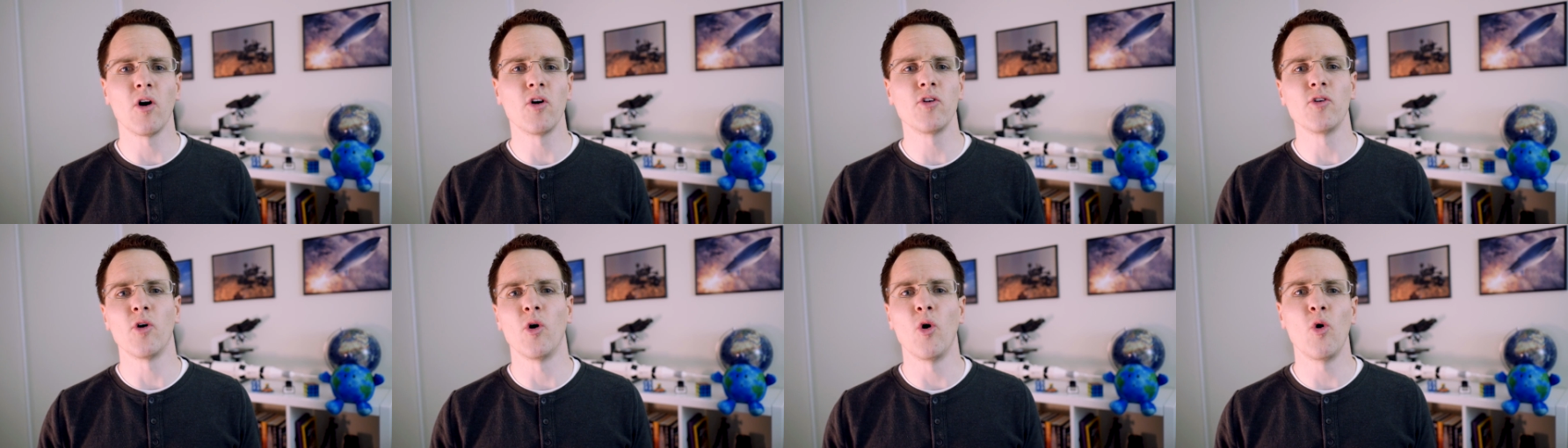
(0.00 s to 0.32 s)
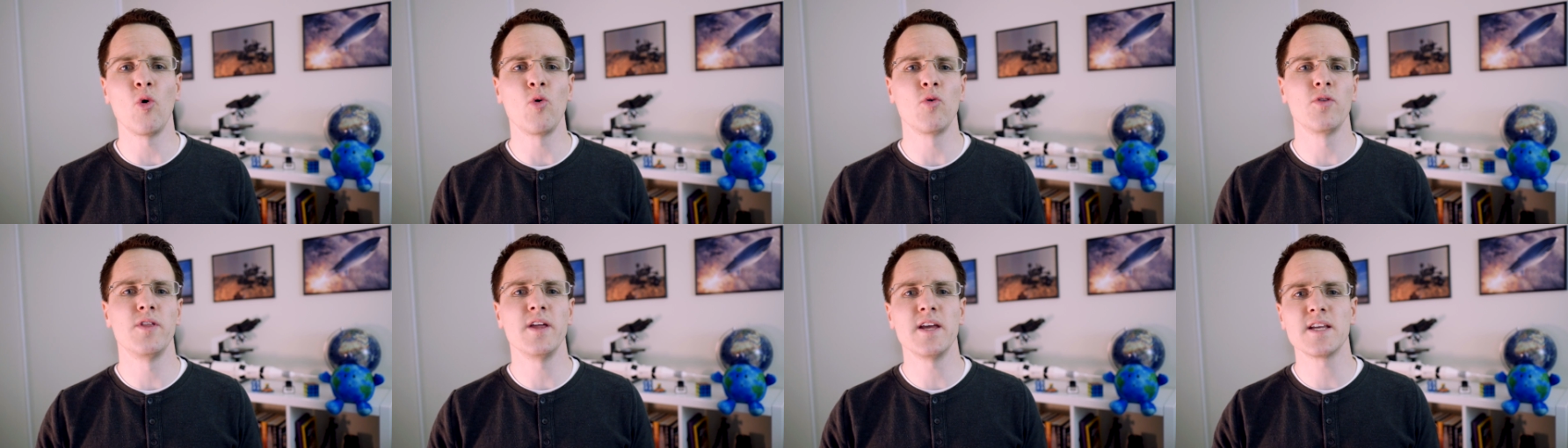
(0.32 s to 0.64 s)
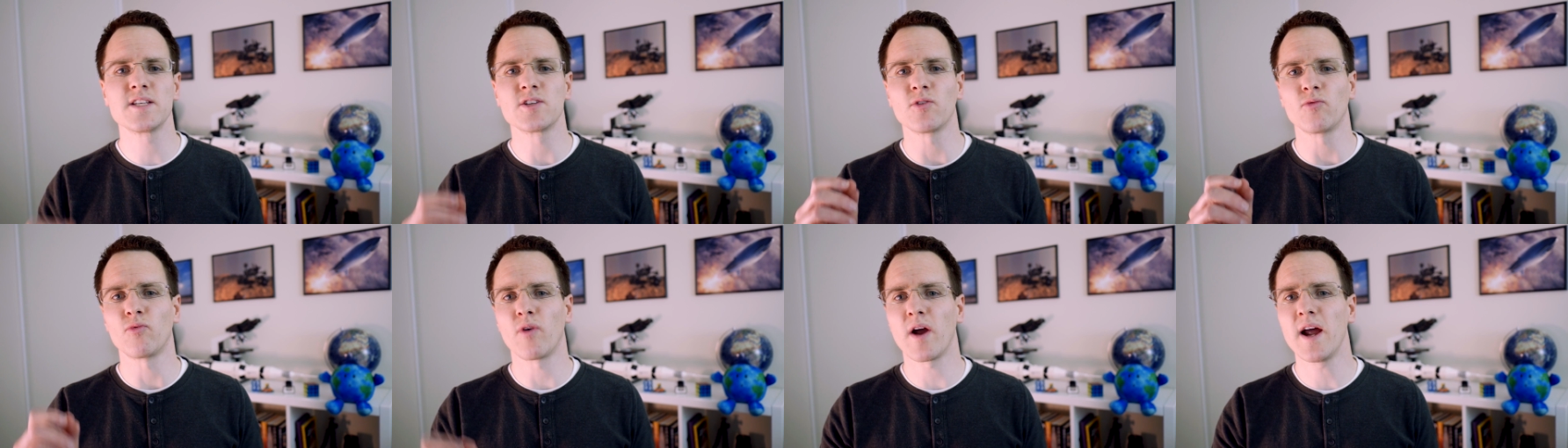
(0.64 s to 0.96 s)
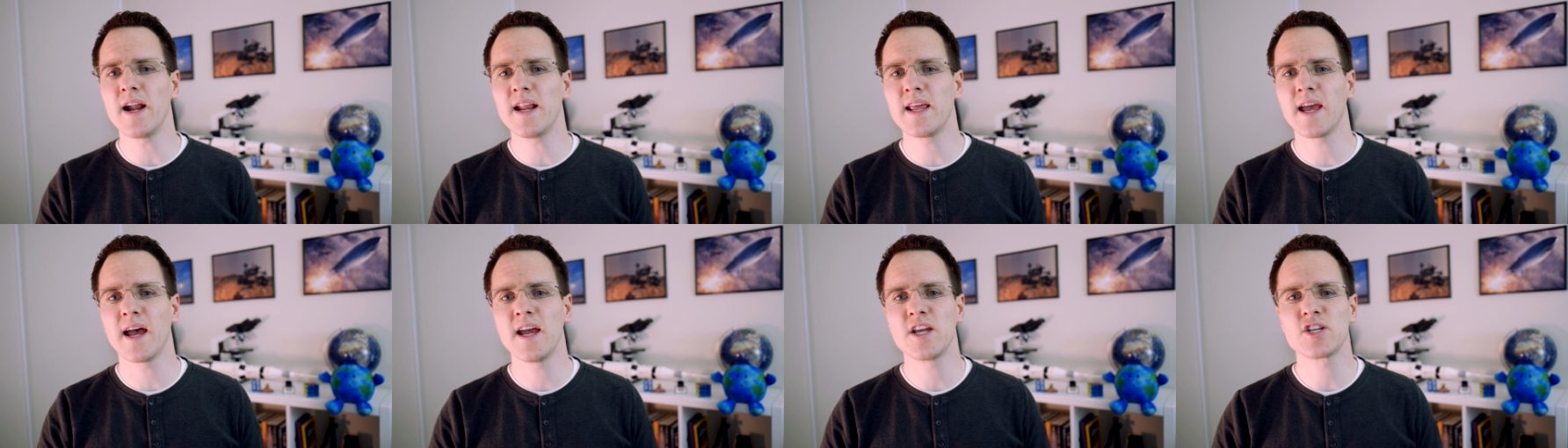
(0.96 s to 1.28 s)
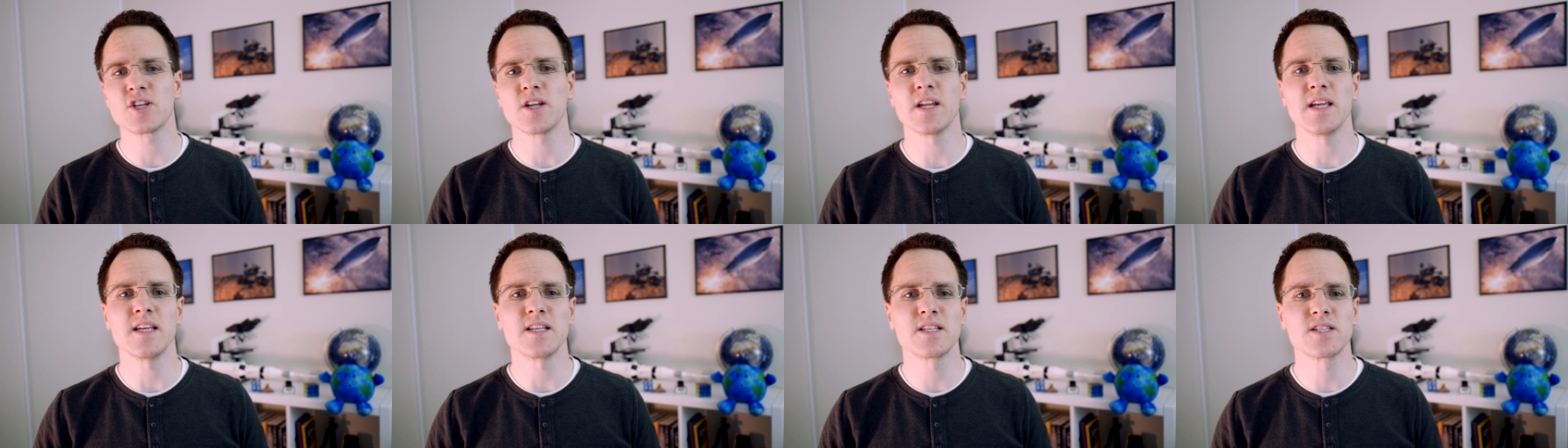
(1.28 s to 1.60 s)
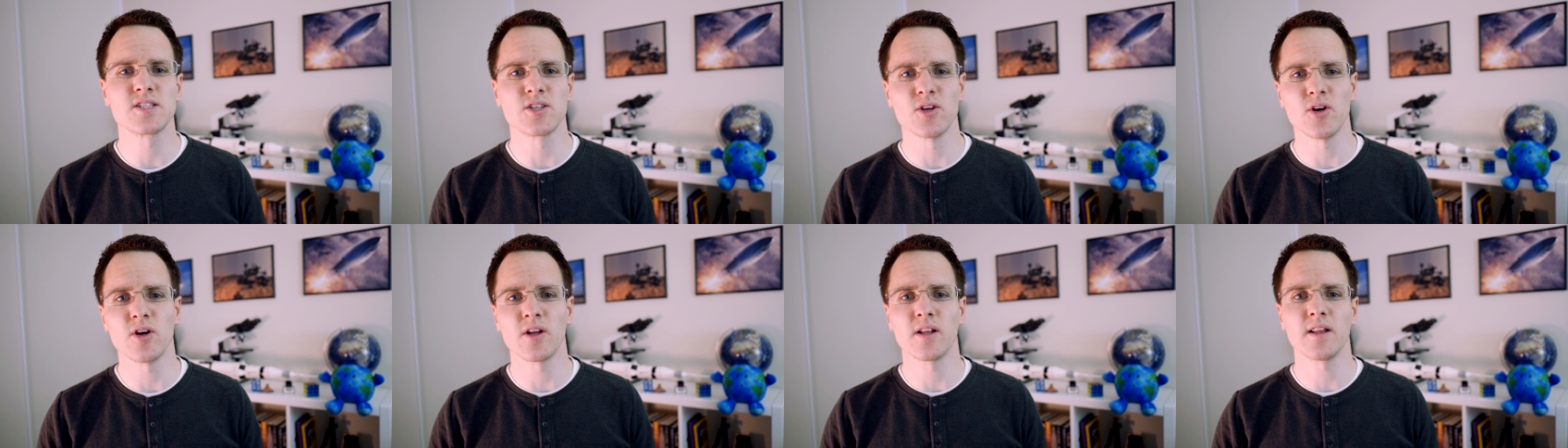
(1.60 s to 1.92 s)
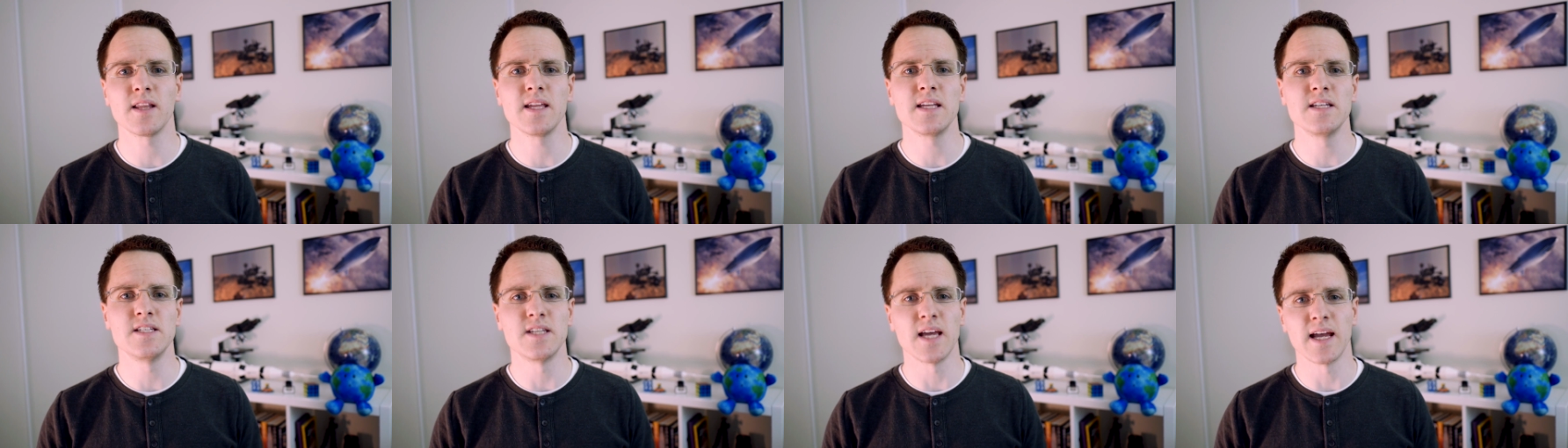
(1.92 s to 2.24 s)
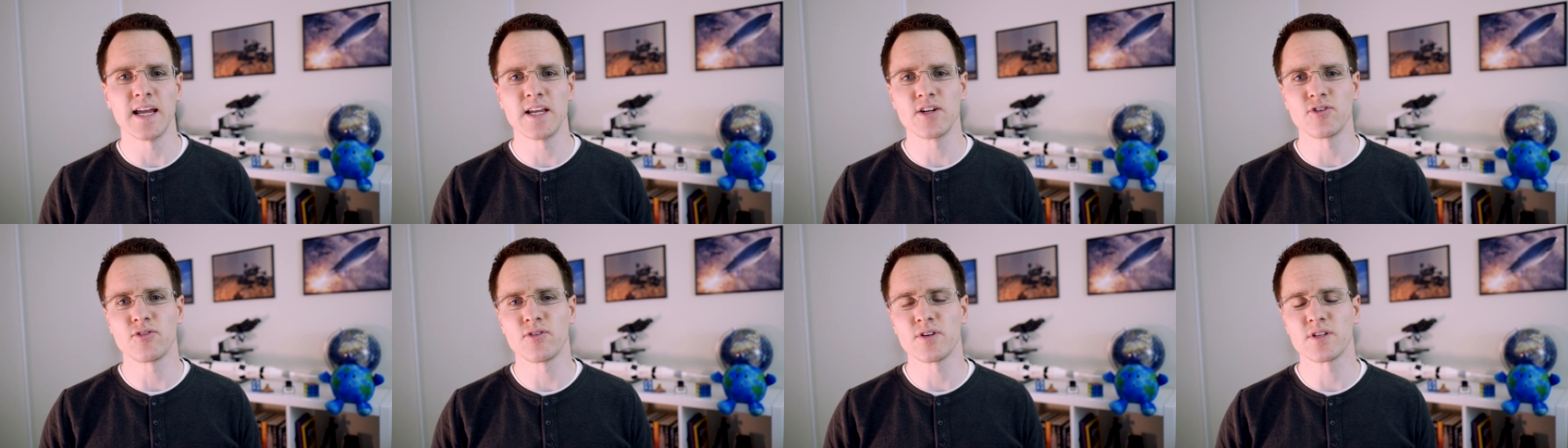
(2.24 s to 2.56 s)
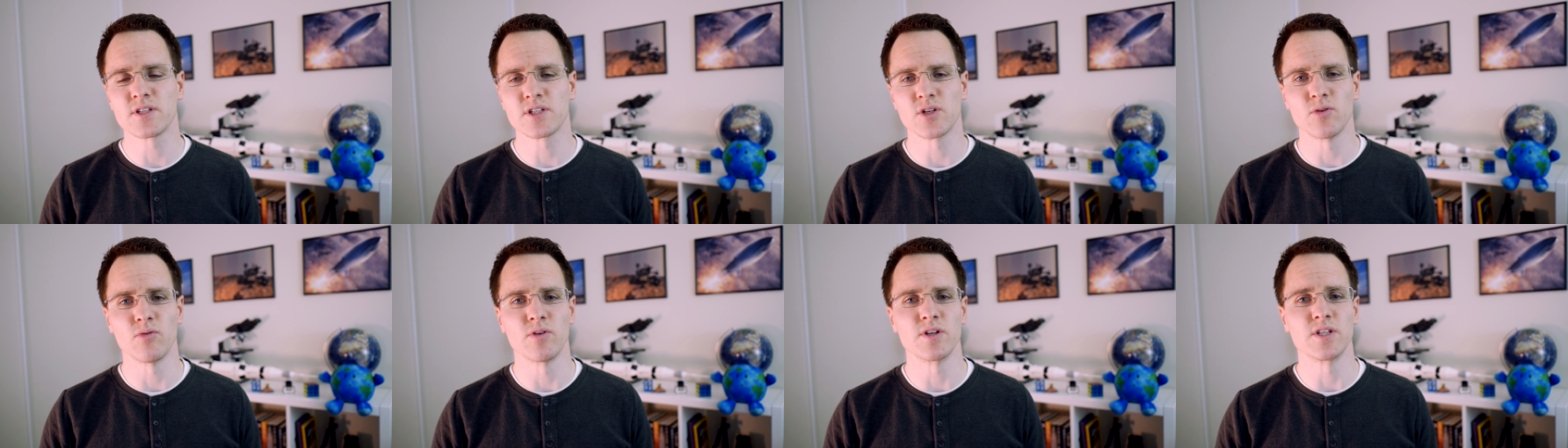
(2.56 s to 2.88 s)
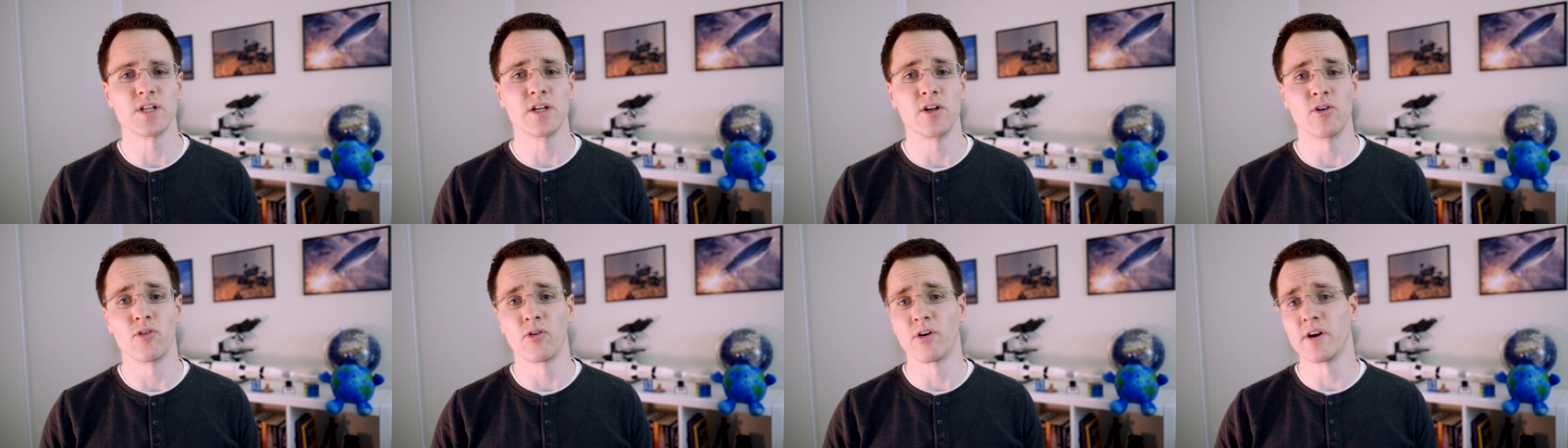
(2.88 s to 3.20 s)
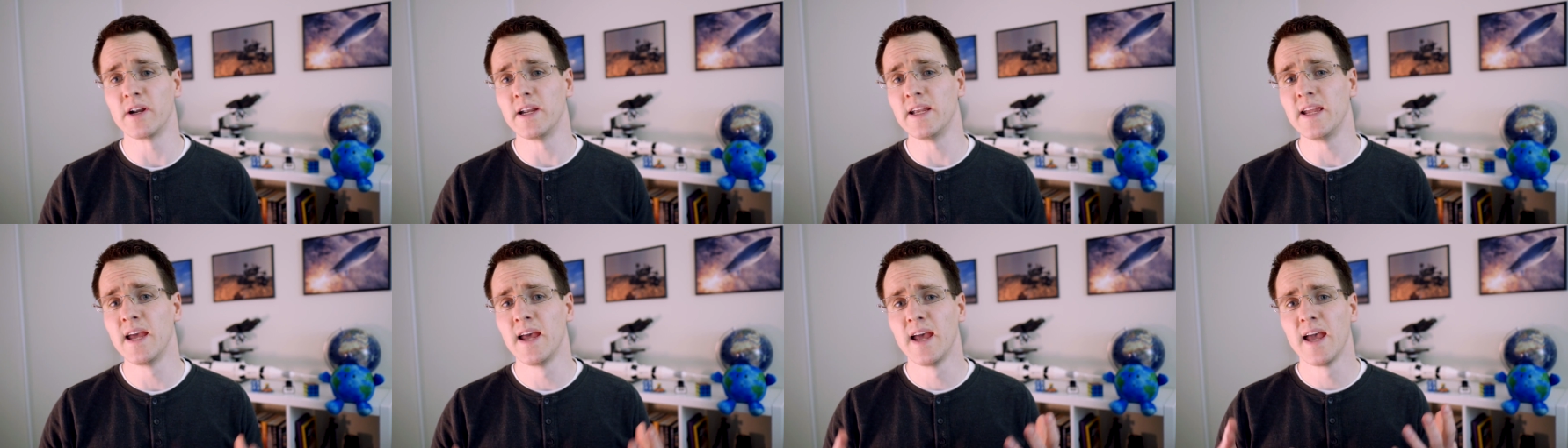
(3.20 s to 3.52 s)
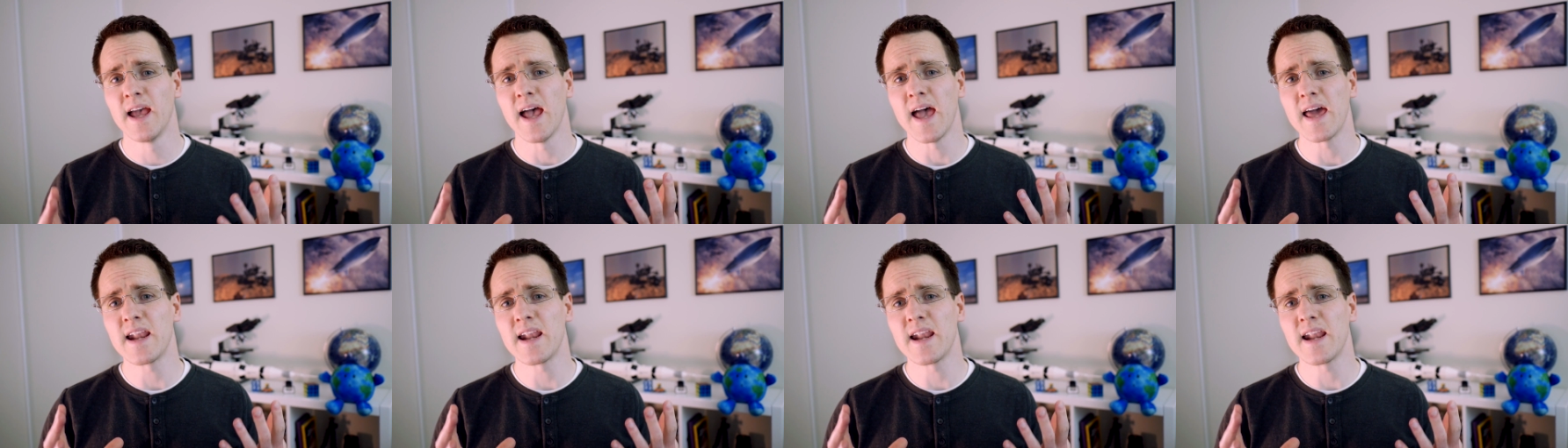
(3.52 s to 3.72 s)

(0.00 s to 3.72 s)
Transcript: on all this, radiation is certainly dangerous to a degree,